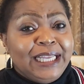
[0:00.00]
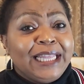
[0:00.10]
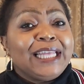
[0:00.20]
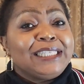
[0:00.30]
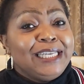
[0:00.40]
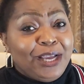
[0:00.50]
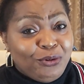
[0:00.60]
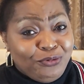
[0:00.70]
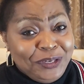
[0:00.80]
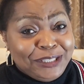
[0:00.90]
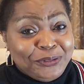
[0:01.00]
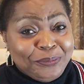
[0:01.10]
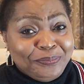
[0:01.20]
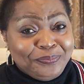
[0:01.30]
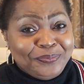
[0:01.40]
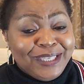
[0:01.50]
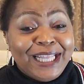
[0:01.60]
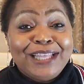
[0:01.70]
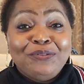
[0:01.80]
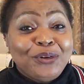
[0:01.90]
That's lack of wisdom.
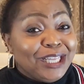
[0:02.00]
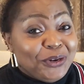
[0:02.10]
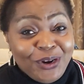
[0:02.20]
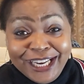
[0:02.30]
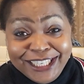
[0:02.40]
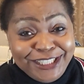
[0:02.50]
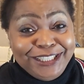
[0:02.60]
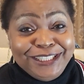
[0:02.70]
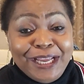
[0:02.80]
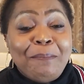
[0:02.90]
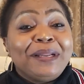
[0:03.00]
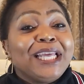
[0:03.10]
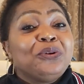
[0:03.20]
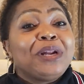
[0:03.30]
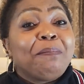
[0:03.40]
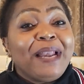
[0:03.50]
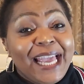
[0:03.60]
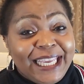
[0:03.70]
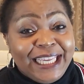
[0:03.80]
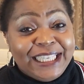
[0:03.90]
They've got the knowledge, but they're not
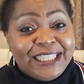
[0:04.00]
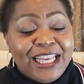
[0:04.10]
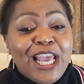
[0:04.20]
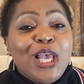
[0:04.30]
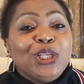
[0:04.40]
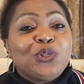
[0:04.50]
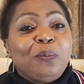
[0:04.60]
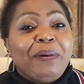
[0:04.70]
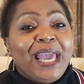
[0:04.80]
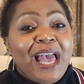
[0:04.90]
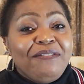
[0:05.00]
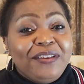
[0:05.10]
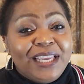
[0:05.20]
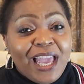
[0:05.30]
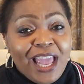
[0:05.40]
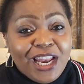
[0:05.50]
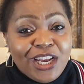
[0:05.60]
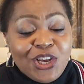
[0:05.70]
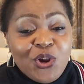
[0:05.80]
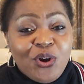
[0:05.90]
applying it. So by having
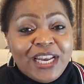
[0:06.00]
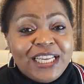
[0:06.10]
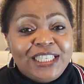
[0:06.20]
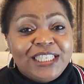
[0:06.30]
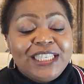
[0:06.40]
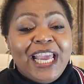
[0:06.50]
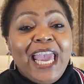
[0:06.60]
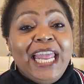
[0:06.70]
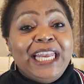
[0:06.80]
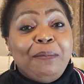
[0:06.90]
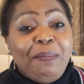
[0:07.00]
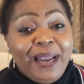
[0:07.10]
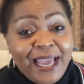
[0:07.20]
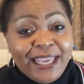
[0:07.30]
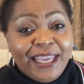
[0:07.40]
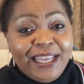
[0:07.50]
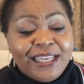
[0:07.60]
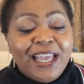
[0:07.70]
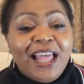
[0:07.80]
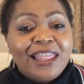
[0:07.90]
knowledge and applying it,
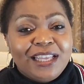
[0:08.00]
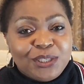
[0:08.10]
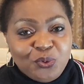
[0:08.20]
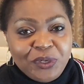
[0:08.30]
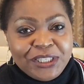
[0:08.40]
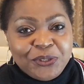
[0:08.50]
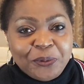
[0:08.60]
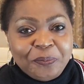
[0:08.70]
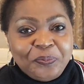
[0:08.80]
that's wisdom.